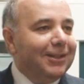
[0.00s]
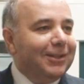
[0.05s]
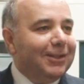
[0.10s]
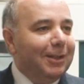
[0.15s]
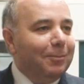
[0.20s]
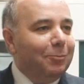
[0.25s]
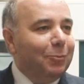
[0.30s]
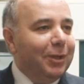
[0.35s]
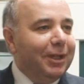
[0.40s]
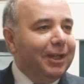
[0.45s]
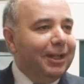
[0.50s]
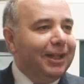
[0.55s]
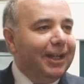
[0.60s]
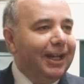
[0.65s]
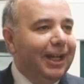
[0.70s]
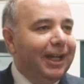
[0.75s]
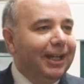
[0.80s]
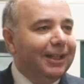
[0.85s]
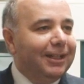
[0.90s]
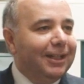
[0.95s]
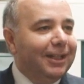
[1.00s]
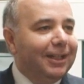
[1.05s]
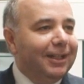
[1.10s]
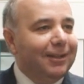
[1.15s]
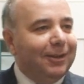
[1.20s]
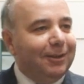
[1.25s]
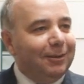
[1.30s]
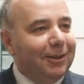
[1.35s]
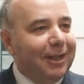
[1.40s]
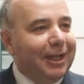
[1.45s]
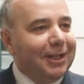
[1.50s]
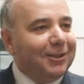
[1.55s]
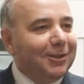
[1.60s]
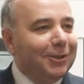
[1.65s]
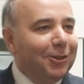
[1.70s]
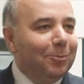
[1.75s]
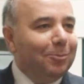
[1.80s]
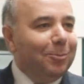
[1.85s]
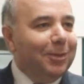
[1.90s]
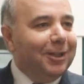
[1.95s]
somewhere and they're
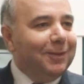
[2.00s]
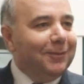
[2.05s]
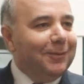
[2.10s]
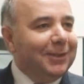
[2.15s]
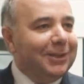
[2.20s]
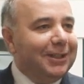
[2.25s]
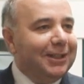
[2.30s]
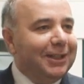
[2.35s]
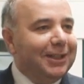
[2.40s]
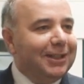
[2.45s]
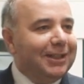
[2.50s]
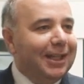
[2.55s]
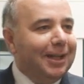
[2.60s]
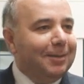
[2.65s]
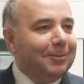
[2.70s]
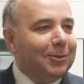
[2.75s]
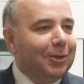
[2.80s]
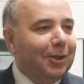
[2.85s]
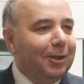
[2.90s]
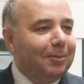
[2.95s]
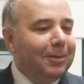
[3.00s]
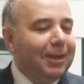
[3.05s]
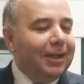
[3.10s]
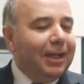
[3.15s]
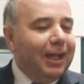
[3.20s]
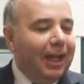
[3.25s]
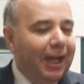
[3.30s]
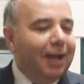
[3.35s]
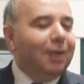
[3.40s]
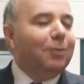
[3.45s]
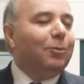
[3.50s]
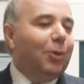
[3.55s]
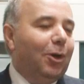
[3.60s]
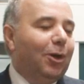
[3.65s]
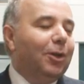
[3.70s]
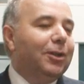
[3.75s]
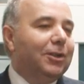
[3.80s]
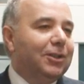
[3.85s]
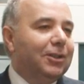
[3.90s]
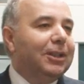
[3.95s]
actually on benefits at the same time, our
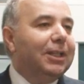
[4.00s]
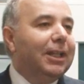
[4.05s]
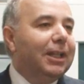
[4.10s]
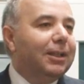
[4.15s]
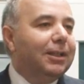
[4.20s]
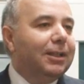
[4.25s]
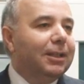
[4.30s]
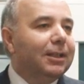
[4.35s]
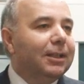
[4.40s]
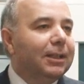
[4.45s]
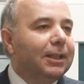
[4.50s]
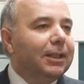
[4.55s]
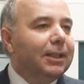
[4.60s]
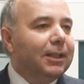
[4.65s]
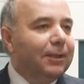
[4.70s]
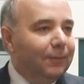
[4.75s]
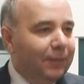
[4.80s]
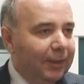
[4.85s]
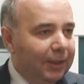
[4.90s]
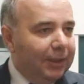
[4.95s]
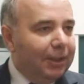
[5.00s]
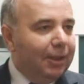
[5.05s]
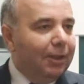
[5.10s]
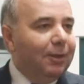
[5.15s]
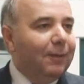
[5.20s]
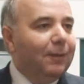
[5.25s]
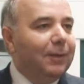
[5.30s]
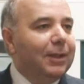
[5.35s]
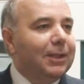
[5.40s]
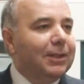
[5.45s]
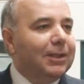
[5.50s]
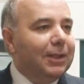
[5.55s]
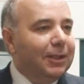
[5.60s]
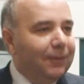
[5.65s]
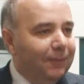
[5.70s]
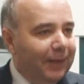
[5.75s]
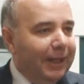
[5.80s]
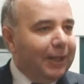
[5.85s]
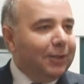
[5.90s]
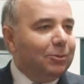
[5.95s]
role is to get the video evidence and
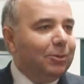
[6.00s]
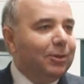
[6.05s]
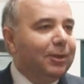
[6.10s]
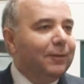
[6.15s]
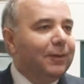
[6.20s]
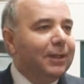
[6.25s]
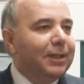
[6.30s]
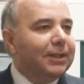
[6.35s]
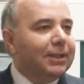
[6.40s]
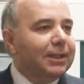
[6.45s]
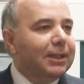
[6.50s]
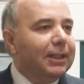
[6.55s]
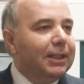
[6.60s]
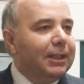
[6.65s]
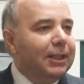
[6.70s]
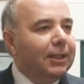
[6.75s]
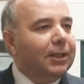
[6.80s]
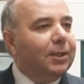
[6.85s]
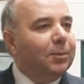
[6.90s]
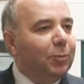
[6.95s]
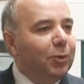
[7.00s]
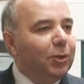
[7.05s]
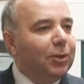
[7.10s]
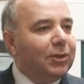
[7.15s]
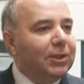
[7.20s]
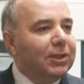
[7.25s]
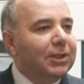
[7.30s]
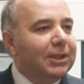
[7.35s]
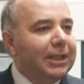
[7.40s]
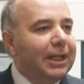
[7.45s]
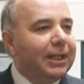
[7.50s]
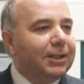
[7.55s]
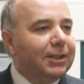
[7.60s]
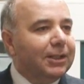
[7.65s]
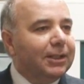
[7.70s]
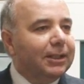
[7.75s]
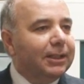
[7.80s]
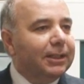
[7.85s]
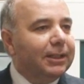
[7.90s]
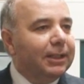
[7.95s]
the factual evidence that the person's
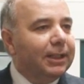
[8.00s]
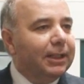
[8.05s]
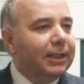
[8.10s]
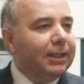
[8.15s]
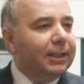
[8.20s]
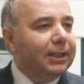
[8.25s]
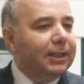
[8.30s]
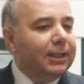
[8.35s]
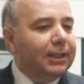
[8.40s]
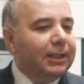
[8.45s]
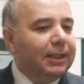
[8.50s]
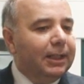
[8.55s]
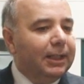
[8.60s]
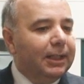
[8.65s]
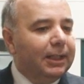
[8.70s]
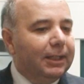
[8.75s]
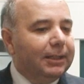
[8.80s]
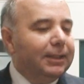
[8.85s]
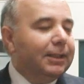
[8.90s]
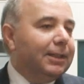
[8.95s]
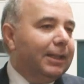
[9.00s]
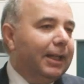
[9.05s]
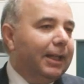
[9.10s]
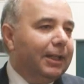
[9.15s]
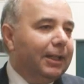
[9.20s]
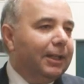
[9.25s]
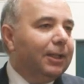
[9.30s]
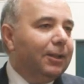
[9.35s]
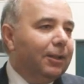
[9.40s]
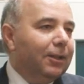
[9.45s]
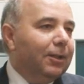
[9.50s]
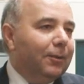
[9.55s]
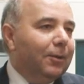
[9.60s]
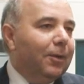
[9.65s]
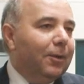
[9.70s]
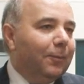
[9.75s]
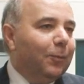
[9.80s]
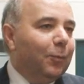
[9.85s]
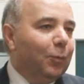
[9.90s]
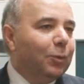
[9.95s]
actually undertaking
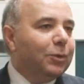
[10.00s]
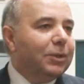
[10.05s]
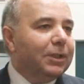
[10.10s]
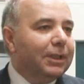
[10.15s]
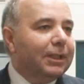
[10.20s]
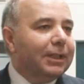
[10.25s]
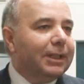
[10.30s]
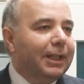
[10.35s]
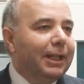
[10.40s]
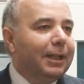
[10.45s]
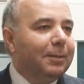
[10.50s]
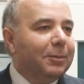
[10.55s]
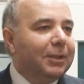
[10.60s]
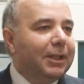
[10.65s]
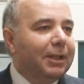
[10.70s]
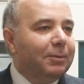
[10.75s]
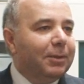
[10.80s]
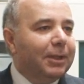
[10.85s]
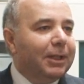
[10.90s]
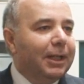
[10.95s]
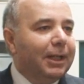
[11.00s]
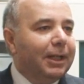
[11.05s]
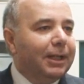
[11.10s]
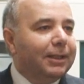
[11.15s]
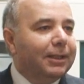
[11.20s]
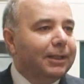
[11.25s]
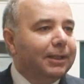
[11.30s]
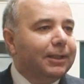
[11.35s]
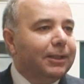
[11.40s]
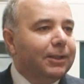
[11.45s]
a fraudulent claim in that regard.